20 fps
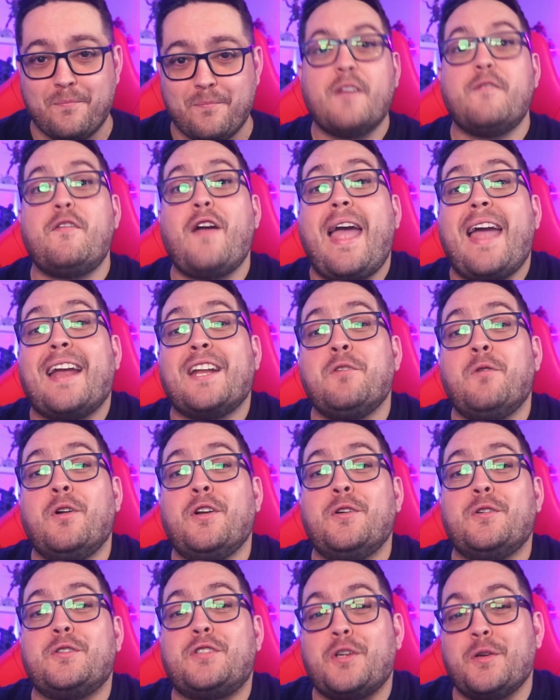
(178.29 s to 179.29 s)
For anyone
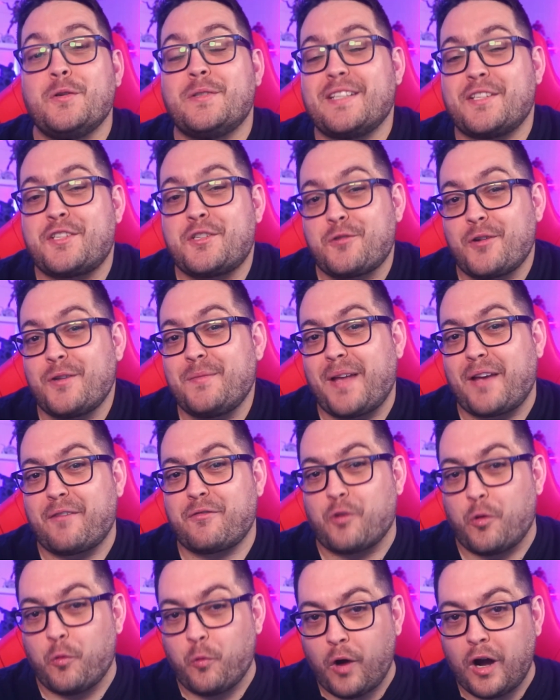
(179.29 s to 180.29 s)
who's used a Stream Deck for
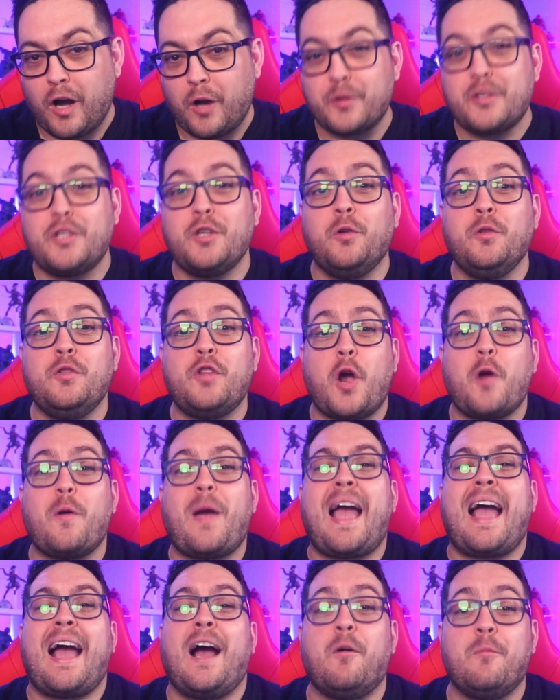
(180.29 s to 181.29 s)
a while, you'll know
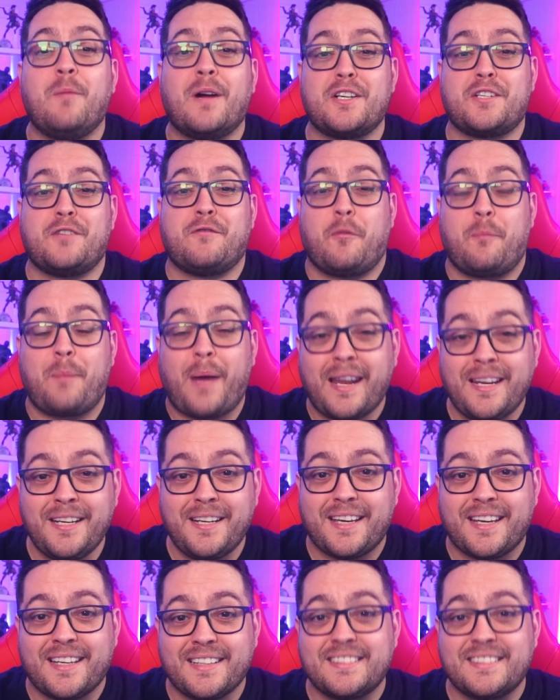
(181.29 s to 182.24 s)
how much of a pain it is